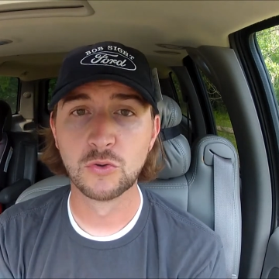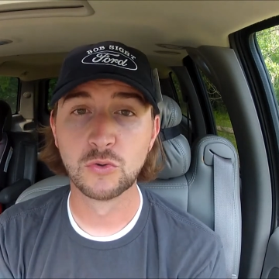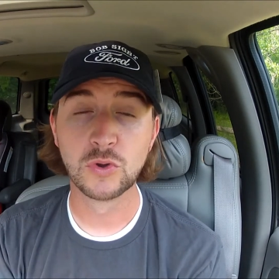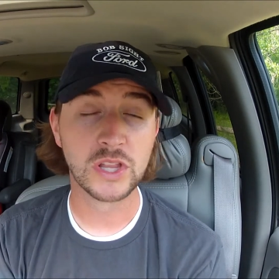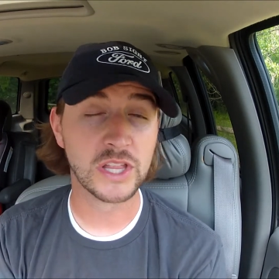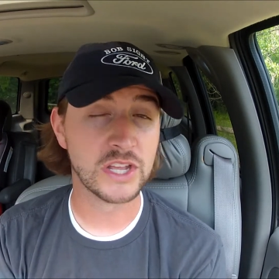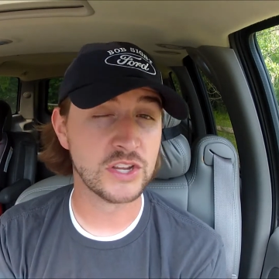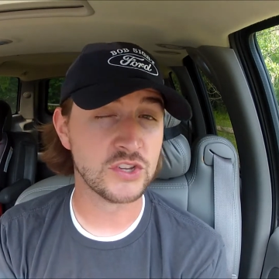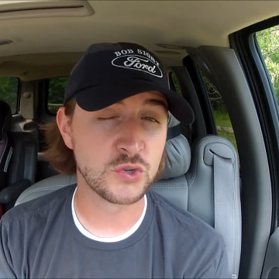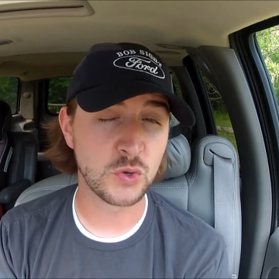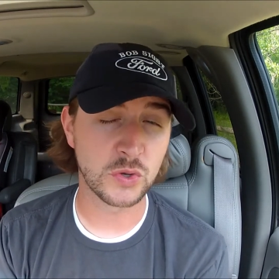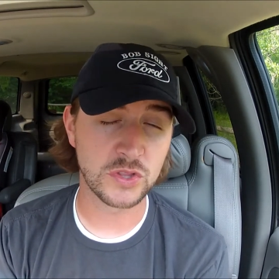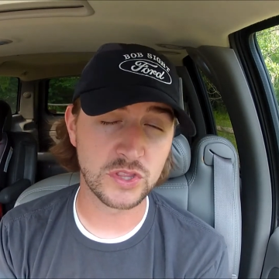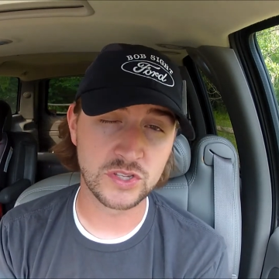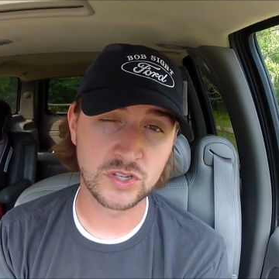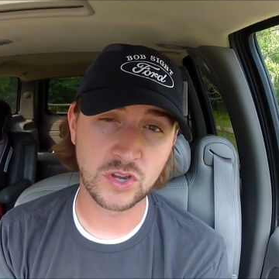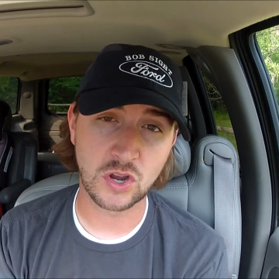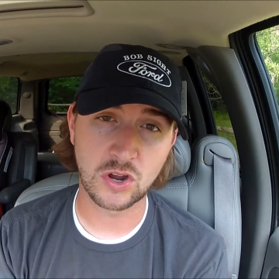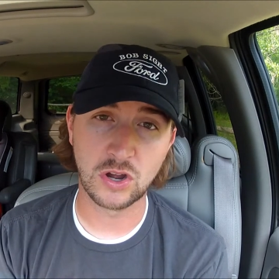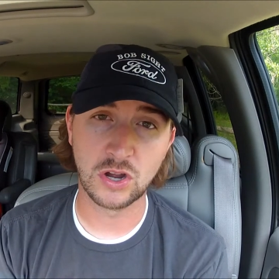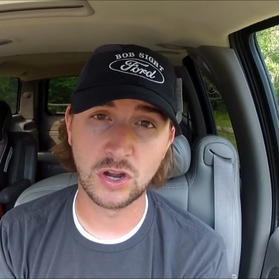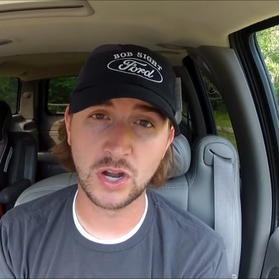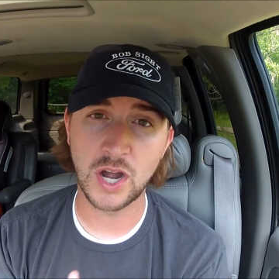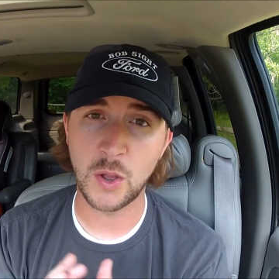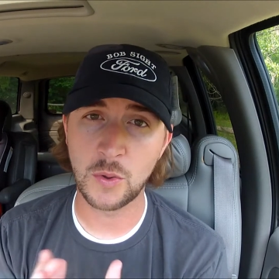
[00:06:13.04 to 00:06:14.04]
Really enjoyed this
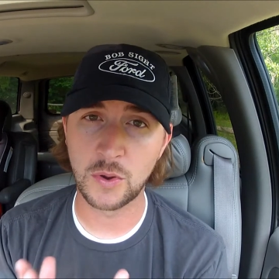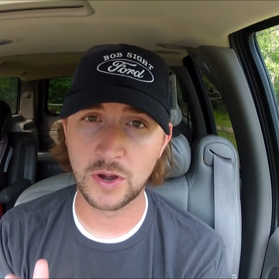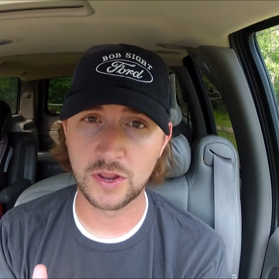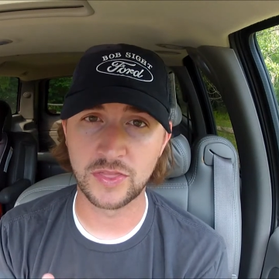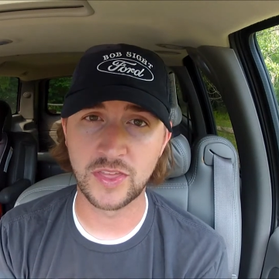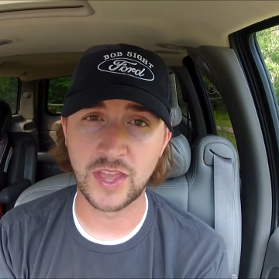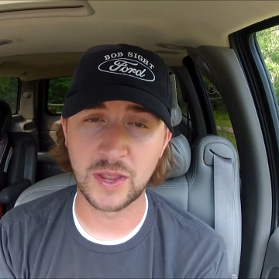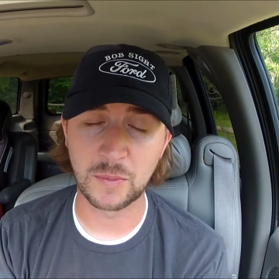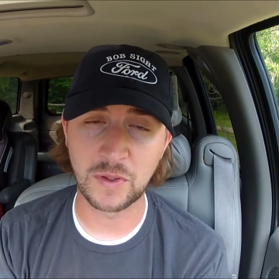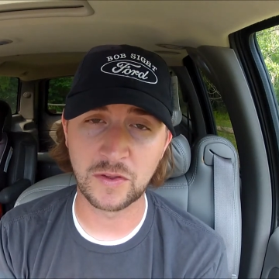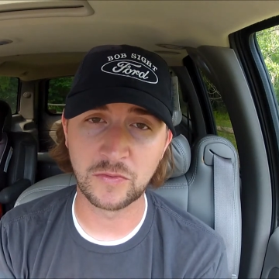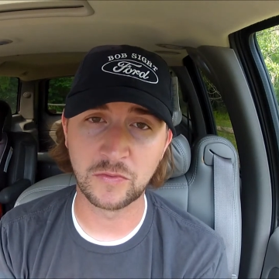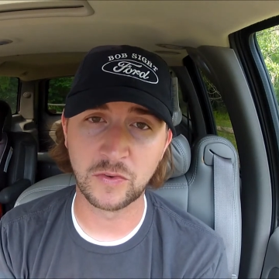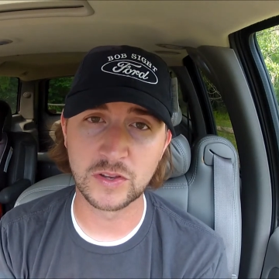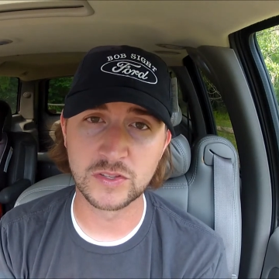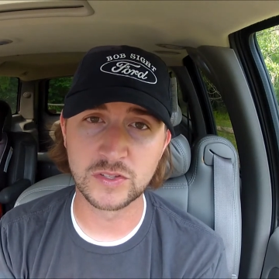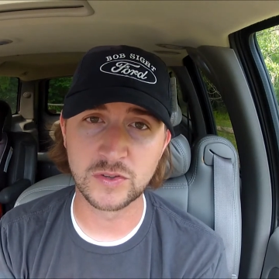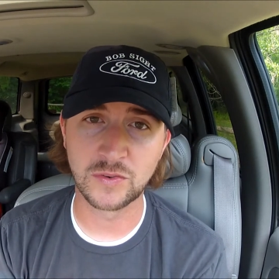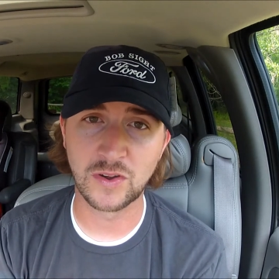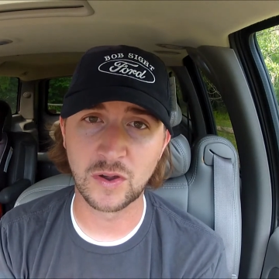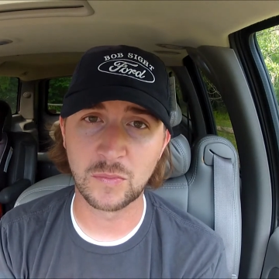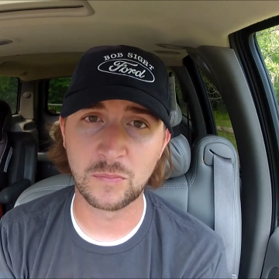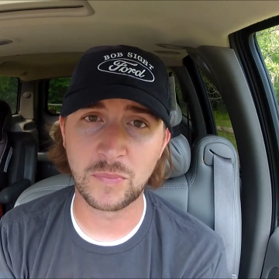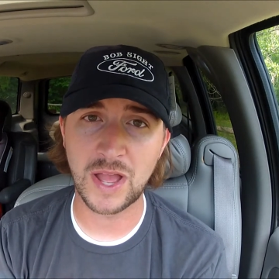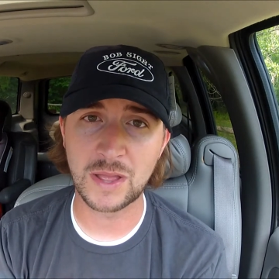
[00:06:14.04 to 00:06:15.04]
car. I want to thank my
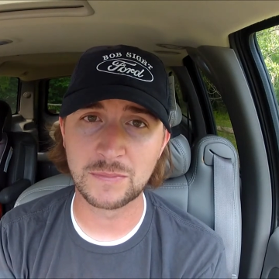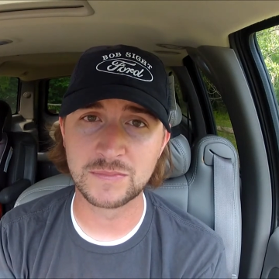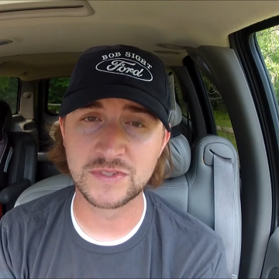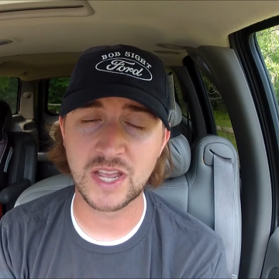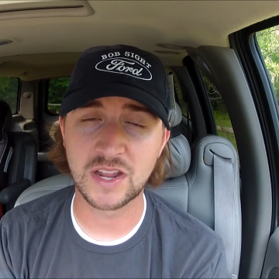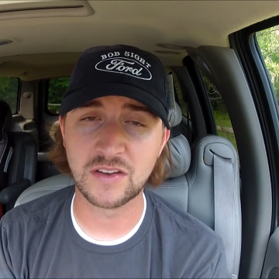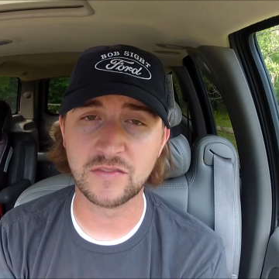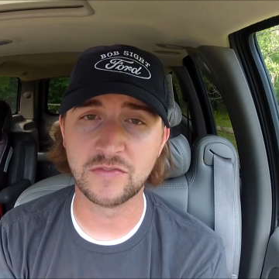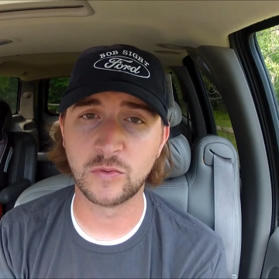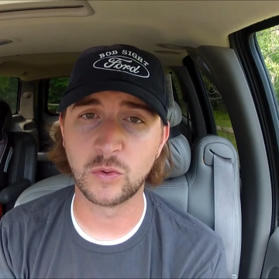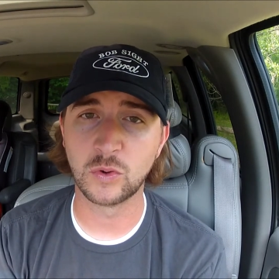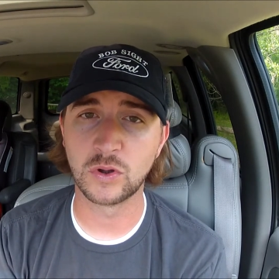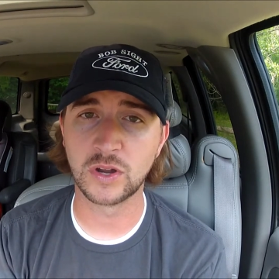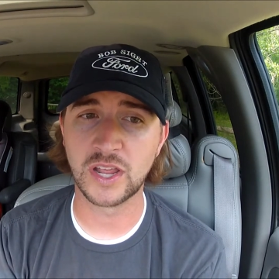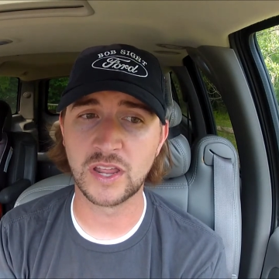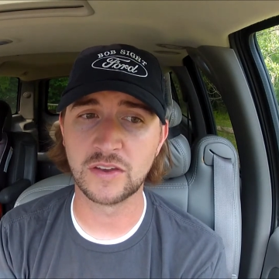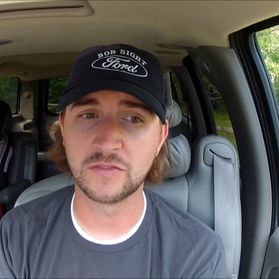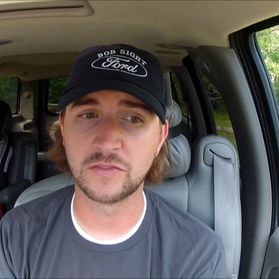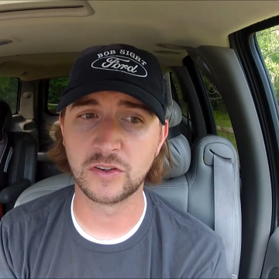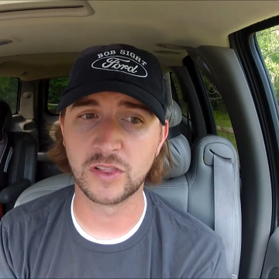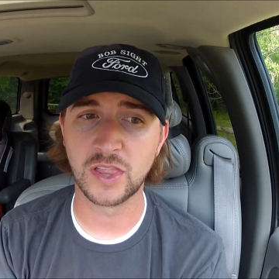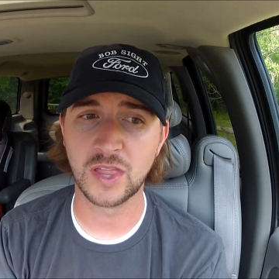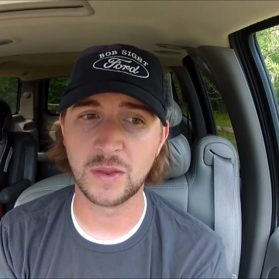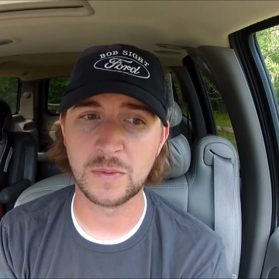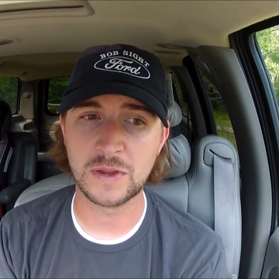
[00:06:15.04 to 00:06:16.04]
friends over at Bobsite Ford
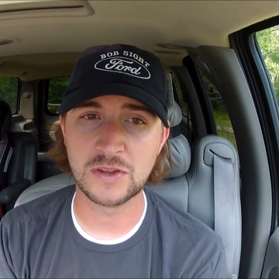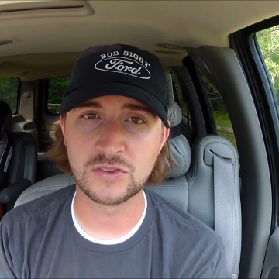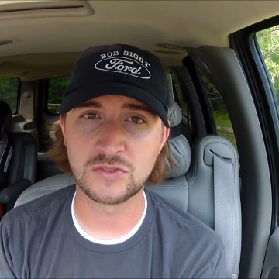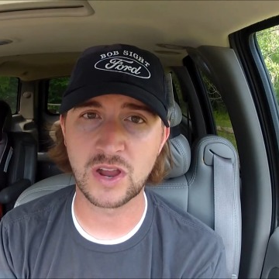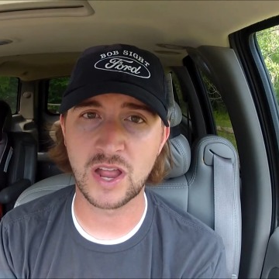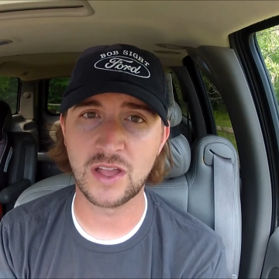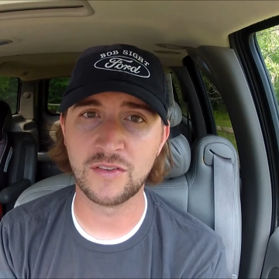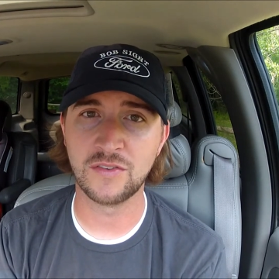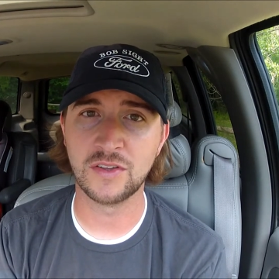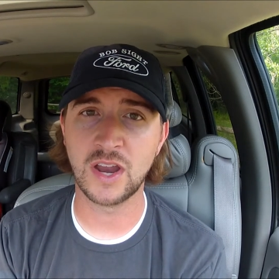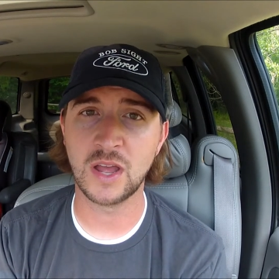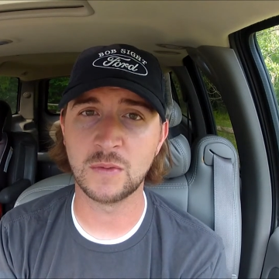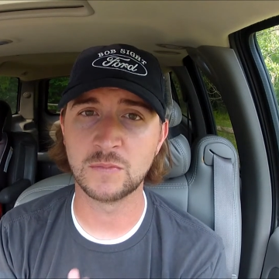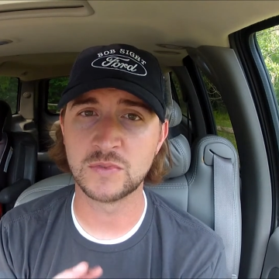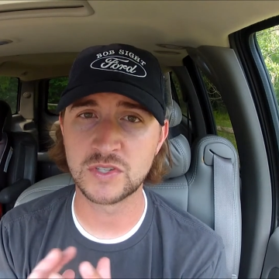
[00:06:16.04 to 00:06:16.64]
again for letting me drive it.